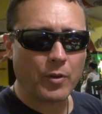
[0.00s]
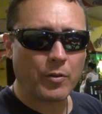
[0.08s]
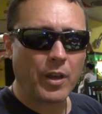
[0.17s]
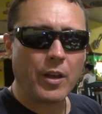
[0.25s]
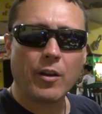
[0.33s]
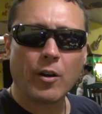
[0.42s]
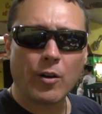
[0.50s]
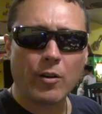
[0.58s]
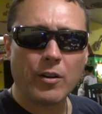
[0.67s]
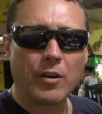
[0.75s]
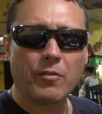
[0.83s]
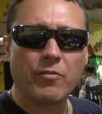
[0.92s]
Okay,
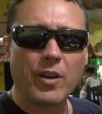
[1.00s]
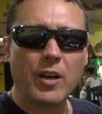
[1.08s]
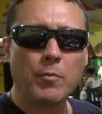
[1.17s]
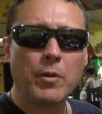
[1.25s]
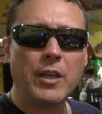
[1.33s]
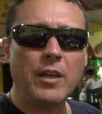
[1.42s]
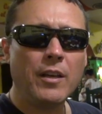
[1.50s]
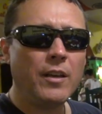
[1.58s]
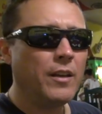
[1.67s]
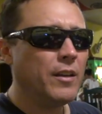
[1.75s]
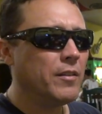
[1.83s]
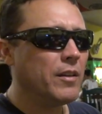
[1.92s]
her and her family,
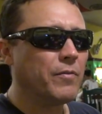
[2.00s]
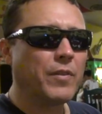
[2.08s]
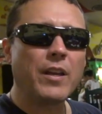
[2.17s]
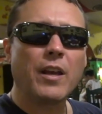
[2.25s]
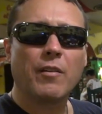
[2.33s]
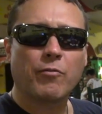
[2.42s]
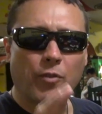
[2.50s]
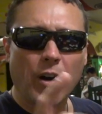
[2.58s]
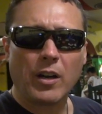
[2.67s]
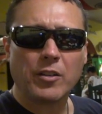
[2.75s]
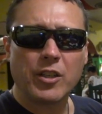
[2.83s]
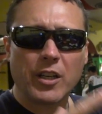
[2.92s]
if they got
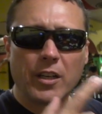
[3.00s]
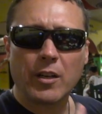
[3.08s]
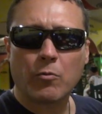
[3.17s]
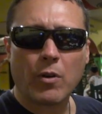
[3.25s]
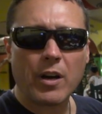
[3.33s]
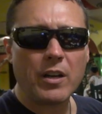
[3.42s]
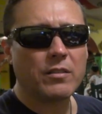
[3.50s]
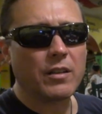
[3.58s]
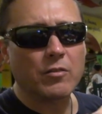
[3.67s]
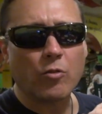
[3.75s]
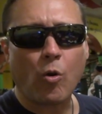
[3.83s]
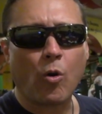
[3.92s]
fried chicken and rice,
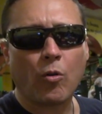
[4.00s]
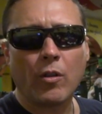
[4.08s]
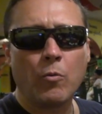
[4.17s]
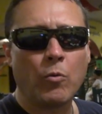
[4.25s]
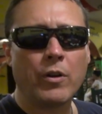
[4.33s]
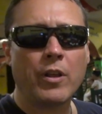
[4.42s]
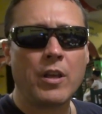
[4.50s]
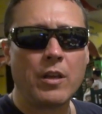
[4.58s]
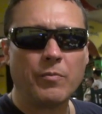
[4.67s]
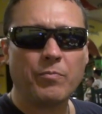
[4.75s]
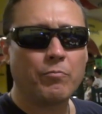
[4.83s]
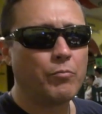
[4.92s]
that's all they want to eat.